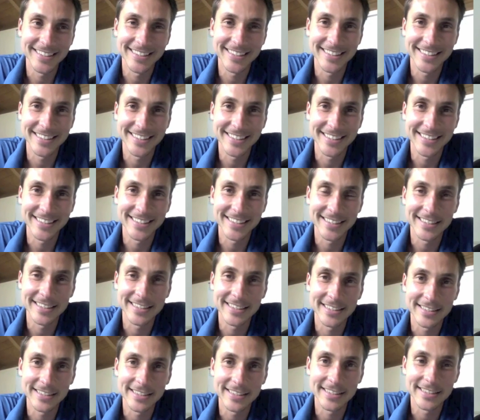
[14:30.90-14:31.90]

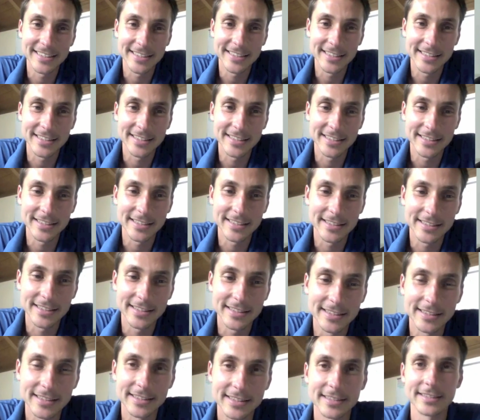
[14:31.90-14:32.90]

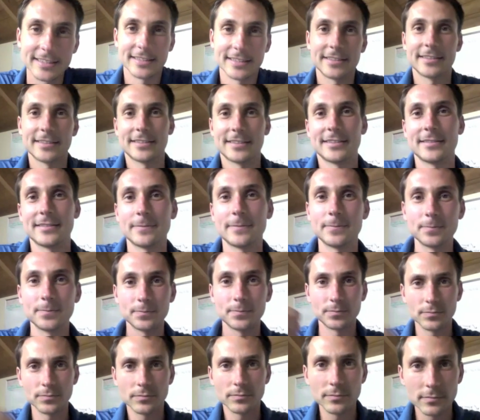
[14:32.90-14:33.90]

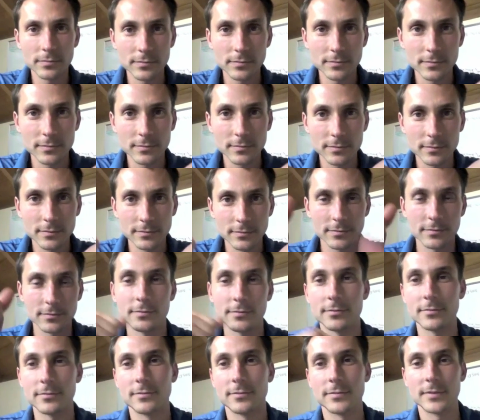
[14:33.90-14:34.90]

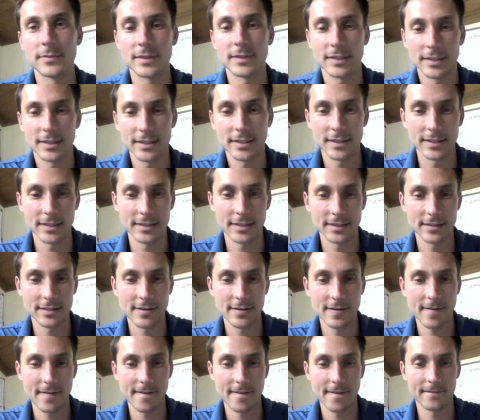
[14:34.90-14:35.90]

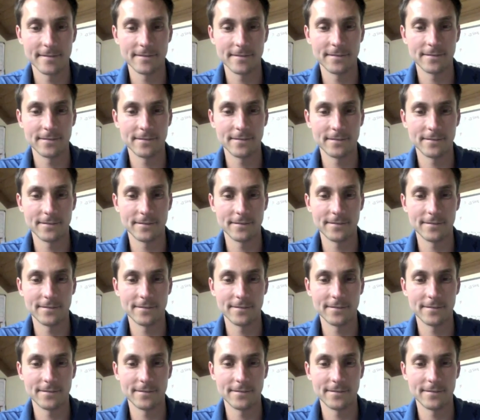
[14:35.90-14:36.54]
[no speech]